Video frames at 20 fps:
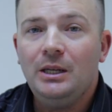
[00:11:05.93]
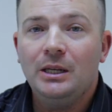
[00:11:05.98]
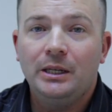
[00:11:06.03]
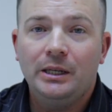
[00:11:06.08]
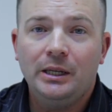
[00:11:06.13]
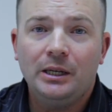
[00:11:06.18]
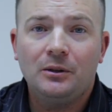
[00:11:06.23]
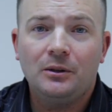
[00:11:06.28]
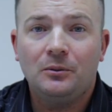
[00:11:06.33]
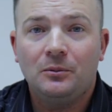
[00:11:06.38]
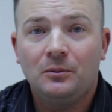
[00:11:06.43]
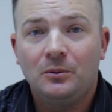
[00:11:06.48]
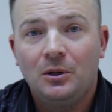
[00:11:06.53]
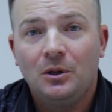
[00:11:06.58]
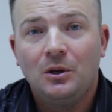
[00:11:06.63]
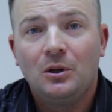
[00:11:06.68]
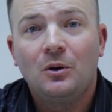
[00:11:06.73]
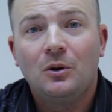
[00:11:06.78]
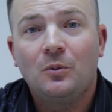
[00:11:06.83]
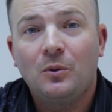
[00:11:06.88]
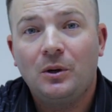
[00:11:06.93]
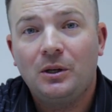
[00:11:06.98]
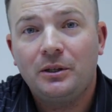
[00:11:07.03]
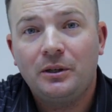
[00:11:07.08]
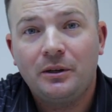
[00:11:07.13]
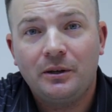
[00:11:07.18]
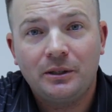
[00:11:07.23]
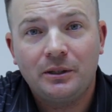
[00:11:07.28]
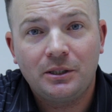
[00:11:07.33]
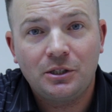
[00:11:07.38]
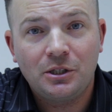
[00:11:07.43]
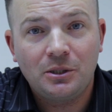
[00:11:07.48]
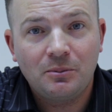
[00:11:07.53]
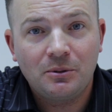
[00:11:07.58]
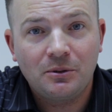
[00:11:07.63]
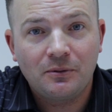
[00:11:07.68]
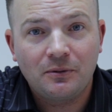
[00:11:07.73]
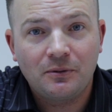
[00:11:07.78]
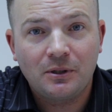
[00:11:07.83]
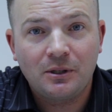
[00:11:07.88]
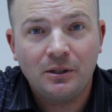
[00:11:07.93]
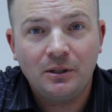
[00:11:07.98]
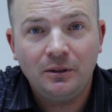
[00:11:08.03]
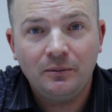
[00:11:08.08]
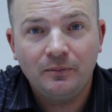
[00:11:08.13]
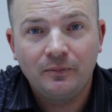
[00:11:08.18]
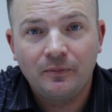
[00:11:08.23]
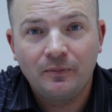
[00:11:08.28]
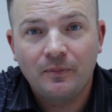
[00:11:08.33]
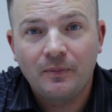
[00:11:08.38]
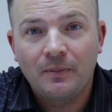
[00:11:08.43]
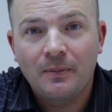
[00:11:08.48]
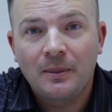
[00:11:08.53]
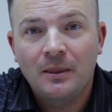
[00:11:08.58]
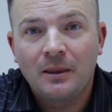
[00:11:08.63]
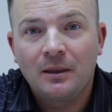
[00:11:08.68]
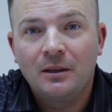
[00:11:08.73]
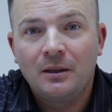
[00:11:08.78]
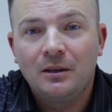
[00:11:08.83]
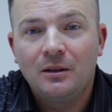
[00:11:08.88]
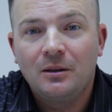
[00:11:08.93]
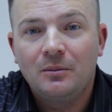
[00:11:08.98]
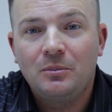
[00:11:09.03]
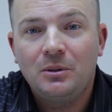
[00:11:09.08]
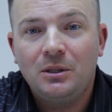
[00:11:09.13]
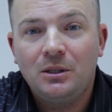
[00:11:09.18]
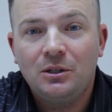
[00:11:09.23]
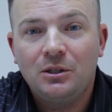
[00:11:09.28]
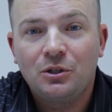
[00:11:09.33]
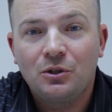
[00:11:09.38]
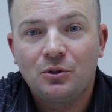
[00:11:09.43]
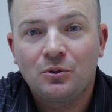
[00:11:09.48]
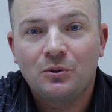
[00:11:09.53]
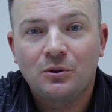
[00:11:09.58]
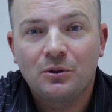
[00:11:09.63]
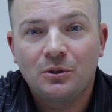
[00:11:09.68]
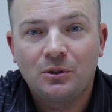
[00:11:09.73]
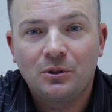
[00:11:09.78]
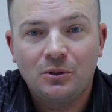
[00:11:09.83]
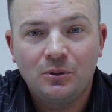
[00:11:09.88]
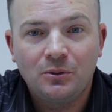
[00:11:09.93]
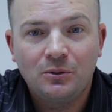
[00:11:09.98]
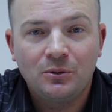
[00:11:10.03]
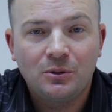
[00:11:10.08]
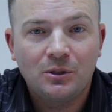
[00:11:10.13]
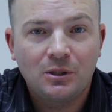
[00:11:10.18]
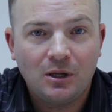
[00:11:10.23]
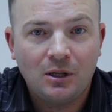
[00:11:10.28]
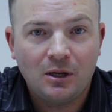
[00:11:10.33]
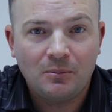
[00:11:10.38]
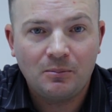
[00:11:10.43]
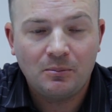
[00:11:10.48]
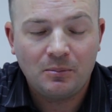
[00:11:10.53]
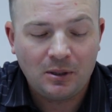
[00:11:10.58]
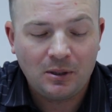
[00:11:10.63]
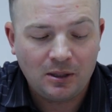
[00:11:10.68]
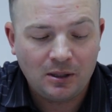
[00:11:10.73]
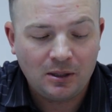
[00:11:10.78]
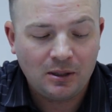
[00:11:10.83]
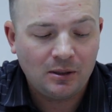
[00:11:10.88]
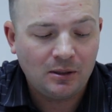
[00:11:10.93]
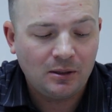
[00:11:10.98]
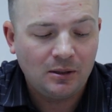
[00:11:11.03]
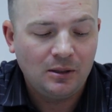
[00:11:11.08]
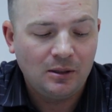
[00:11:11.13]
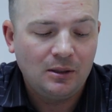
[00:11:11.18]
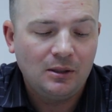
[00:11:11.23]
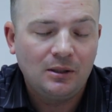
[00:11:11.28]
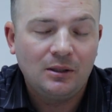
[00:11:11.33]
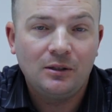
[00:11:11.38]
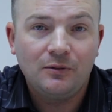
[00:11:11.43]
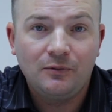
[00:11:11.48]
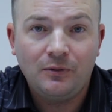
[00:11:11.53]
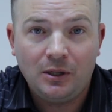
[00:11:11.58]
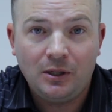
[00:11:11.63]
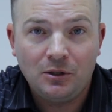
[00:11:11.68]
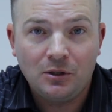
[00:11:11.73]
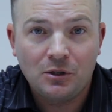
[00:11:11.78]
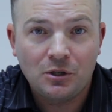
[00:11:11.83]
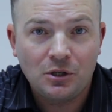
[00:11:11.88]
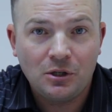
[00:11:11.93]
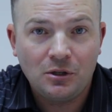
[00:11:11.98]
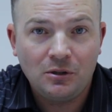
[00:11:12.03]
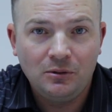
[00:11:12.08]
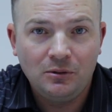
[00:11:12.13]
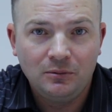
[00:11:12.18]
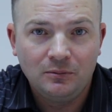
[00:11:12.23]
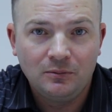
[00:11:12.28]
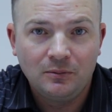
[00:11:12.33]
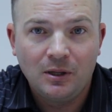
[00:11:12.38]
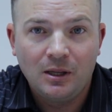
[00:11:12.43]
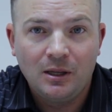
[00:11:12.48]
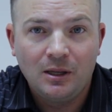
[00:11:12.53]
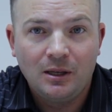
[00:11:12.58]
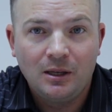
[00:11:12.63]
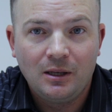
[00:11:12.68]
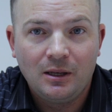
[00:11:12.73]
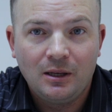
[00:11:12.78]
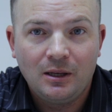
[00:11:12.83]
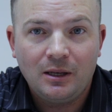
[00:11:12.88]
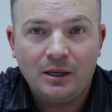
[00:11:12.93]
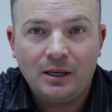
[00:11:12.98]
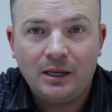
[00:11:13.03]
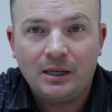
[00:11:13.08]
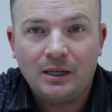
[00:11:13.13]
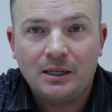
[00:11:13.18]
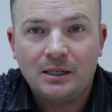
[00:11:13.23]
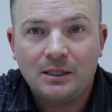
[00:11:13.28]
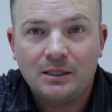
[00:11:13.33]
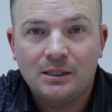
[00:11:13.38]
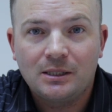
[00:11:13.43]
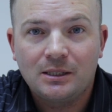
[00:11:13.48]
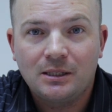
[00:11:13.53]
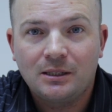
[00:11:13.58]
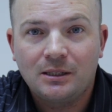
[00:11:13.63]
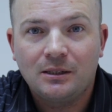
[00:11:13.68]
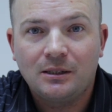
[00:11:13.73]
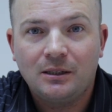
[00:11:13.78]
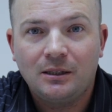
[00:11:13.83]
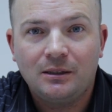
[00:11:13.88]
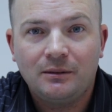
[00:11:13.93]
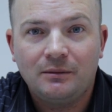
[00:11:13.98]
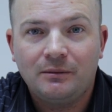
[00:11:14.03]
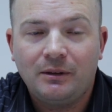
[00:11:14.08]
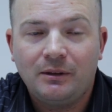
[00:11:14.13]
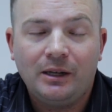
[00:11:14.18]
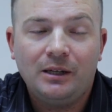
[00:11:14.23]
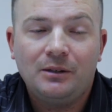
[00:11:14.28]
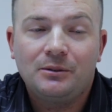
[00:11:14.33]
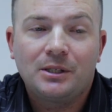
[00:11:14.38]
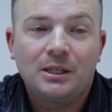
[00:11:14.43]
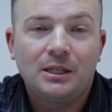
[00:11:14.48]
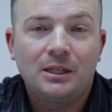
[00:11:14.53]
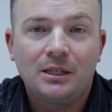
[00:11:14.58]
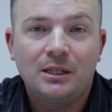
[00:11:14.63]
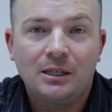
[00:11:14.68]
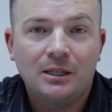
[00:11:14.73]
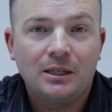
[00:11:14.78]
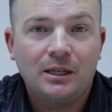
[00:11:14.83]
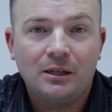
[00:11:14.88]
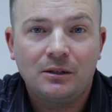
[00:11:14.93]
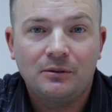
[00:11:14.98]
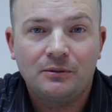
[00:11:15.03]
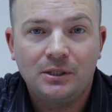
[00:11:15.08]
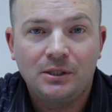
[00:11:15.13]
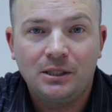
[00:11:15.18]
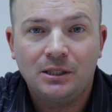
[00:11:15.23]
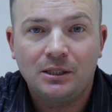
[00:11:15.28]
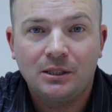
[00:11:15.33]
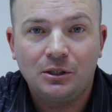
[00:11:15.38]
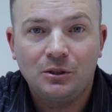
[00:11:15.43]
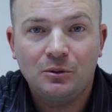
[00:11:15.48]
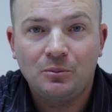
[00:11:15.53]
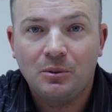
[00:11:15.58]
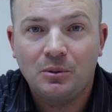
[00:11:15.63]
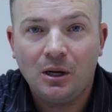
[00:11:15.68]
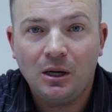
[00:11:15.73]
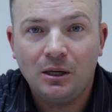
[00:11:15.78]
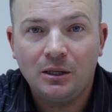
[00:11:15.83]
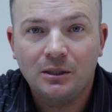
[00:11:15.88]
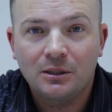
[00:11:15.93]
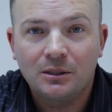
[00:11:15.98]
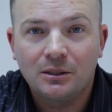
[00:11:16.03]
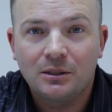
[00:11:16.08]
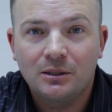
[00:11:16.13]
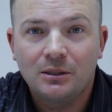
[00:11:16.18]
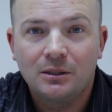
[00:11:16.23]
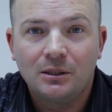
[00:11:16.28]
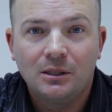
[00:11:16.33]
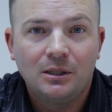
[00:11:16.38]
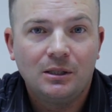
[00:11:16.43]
Now, while you're at the Jeep Safari, be sure to stop by the vendor show, as I always get a kick out of seeing the new products.